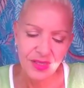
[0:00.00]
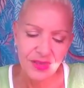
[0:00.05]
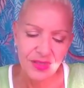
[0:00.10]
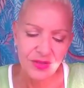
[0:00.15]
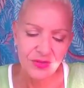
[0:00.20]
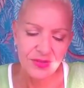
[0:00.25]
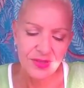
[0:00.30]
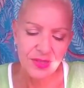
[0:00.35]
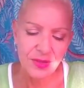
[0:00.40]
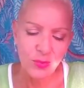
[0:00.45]

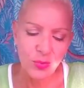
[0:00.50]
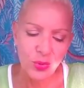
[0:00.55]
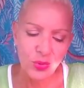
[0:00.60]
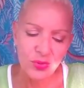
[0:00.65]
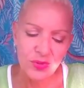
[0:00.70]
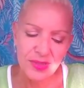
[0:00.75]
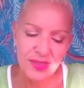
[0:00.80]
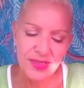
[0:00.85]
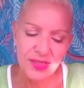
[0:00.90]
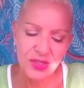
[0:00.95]
There is an
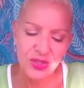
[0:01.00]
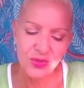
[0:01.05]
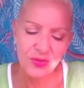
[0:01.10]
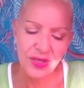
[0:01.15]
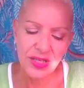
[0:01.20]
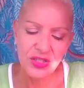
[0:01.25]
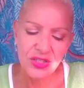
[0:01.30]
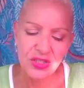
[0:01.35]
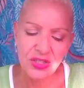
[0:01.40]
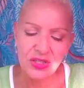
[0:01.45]
important
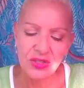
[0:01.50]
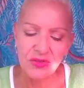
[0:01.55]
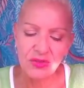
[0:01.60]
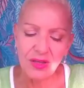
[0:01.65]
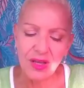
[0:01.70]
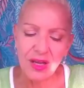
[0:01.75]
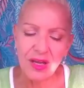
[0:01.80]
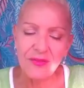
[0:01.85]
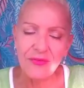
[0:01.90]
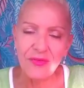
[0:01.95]
situation in your
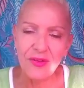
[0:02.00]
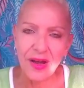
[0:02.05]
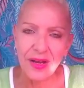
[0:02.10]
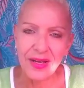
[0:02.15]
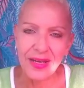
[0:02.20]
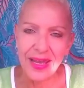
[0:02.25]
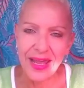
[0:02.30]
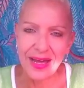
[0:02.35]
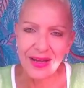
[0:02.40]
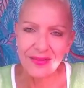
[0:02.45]
life
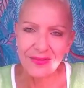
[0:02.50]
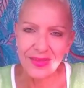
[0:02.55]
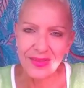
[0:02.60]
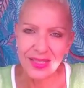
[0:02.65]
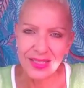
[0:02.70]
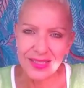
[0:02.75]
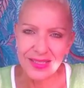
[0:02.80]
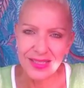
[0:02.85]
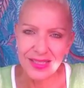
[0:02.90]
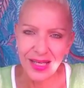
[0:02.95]
right now
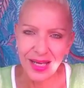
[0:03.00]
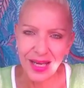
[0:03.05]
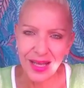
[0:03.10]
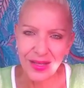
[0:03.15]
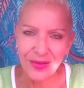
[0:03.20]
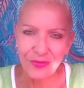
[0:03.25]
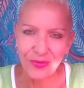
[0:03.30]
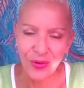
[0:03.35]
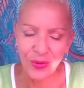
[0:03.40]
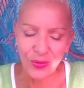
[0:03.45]
that is still
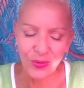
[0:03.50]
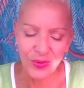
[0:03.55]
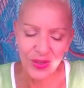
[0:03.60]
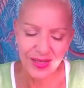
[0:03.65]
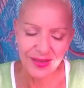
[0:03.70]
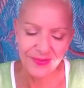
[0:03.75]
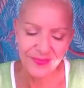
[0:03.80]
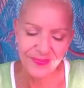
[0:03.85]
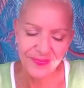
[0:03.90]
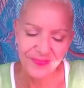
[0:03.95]

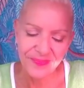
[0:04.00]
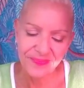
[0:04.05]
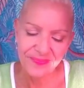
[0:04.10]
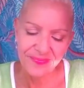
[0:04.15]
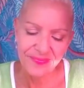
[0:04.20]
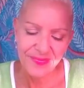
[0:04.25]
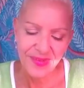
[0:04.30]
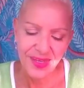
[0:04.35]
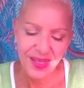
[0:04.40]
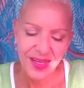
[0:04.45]
unfolding,
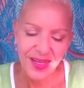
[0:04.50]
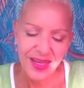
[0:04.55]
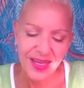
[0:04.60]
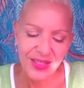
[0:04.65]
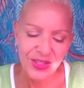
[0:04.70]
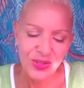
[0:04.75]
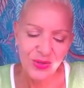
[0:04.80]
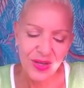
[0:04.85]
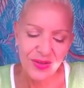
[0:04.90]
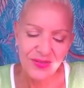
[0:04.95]

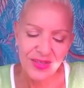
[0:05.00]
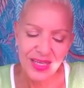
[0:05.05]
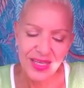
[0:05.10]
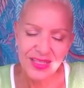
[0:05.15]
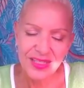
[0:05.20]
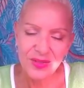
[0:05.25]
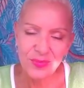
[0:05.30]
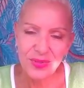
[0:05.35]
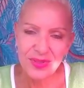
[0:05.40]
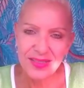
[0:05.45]
and you have
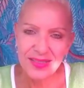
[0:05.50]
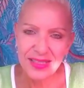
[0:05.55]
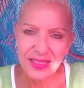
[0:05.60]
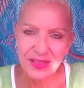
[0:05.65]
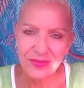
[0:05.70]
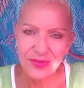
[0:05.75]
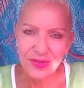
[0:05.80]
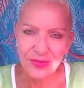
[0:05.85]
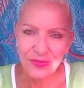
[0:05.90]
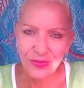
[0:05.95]
yet to
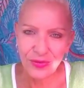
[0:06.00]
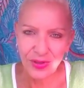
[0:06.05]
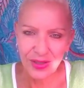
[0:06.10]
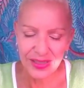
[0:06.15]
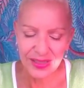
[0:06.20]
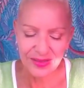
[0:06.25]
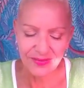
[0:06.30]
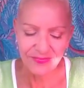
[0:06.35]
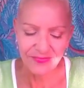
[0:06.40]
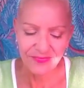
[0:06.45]
perceive it
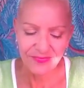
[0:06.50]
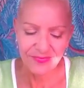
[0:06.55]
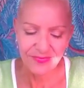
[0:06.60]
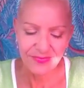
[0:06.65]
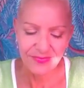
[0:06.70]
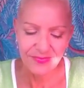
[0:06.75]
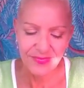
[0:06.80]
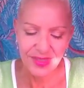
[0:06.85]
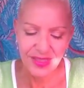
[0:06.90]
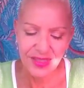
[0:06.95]
fully.
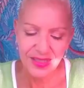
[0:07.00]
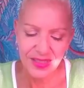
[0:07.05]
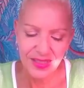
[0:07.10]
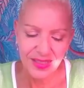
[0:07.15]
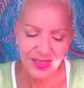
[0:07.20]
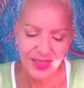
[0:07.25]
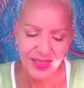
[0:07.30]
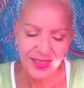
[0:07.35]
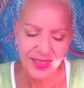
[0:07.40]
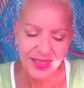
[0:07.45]

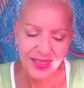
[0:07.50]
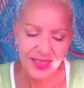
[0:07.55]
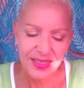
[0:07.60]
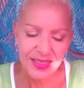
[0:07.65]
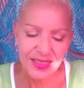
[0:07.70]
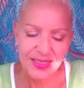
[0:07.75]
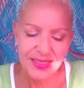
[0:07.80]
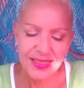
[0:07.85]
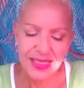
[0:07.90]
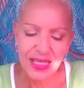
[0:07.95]
It
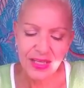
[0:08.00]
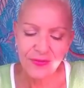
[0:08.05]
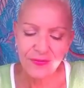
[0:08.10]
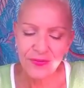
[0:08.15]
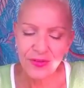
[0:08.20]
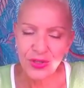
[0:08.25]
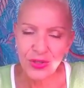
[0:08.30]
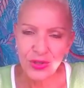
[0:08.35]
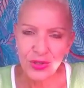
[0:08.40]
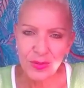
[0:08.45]
is safe
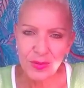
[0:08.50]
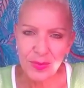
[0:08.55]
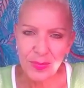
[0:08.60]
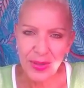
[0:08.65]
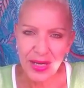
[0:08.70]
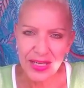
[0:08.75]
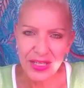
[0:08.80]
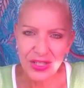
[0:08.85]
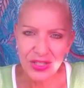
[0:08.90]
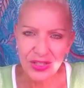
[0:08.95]
for you to be
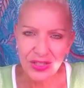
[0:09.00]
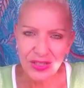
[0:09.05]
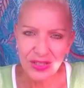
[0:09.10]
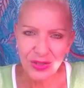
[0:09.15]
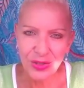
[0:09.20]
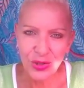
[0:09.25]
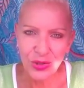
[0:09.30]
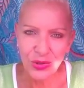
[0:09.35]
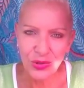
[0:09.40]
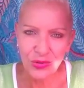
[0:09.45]
patient
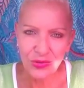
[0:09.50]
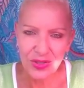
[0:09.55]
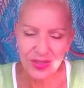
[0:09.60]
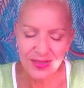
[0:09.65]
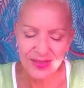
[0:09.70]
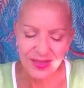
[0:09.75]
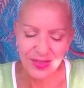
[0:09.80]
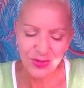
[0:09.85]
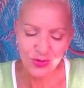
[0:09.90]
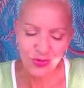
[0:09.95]
and
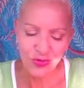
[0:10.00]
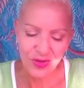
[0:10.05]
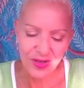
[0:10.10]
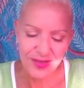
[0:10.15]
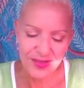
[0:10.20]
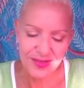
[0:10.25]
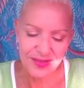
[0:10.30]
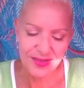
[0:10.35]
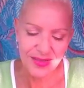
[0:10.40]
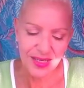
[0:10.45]
curious and
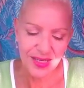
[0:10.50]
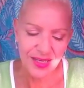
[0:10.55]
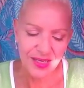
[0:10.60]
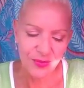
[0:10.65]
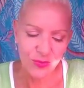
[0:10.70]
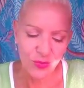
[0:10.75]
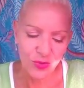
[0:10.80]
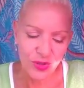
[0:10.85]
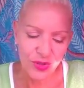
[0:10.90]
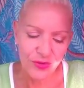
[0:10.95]
trust
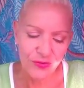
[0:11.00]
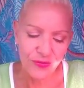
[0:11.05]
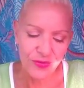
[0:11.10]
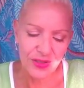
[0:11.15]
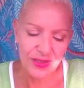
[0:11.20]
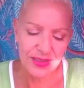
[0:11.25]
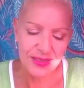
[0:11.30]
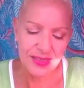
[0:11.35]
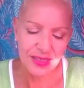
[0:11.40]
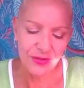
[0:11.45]
what you
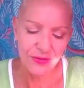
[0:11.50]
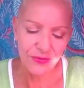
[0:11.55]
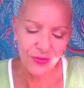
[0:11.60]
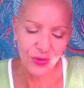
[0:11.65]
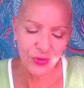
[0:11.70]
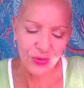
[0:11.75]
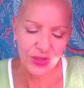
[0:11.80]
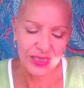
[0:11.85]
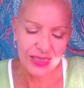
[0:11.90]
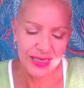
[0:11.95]
feel is
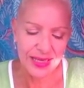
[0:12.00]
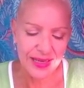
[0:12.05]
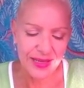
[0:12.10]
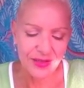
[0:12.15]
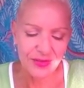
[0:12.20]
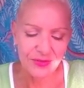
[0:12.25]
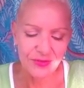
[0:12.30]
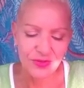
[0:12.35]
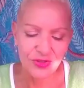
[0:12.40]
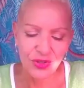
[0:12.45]
unfolding now.